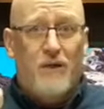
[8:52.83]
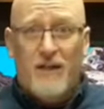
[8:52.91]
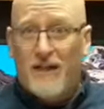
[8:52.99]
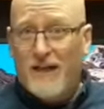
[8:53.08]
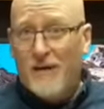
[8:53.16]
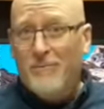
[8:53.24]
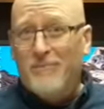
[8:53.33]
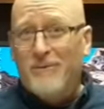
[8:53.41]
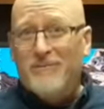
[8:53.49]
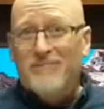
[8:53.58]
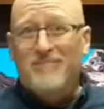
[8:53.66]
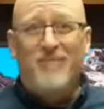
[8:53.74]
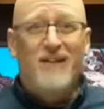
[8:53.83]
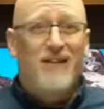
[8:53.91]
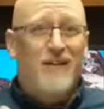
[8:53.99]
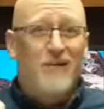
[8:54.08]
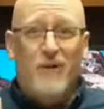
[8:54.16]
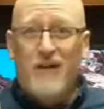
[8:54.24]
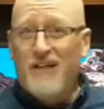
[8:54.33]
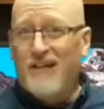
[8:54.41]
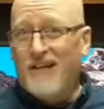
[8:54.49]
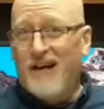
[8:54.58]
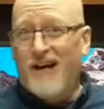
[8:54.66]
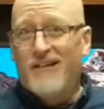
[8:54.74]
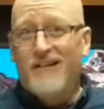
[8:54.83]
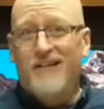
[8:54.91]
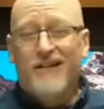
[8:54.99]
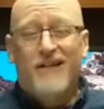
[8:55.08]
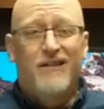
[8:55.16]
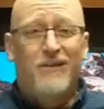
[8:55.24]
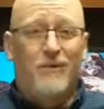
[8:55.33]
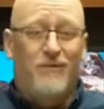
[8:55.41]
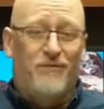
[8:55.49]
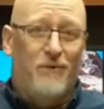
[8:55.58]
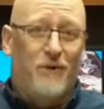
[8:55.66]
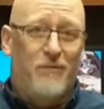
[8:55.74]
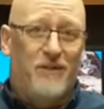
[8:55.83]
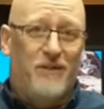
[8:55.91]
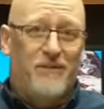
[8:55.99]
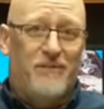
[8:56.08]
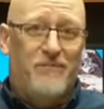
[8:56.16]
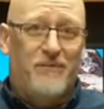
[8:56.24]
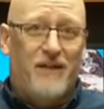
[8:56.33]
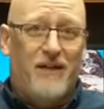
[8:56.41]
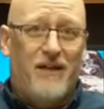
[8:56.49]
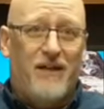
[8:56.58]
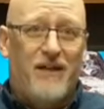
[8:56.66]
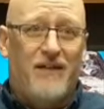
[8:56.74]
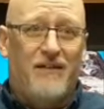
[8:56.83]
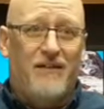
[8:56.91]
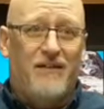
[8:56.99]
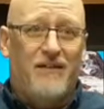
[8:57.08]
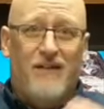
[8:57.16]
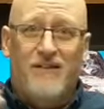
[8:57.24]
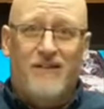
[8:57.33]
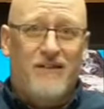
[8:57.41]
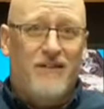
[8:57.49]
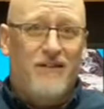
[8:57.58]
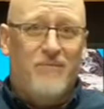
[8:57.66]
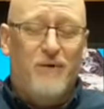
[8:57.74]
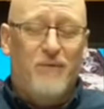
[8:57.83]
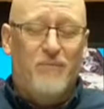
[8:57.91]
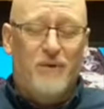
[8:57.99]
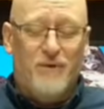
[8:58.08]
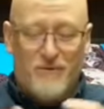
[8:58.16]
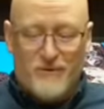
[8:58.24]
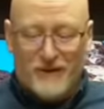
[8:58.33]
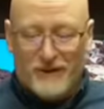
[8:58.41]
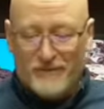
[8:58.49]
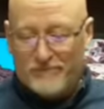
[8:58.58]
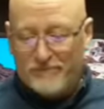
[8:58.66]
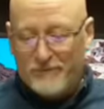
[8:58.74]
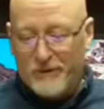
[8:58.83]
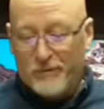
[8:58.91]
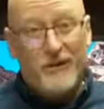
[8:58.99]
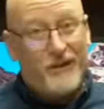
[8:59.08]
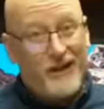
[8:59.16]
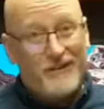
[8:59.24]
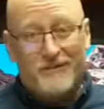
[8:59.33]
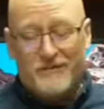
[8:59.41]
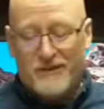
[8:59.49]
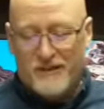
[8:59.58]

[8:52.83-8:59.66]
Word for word: and we need God to inform us. And uh, that's a, a beautiful thing to realize and to come to grips with.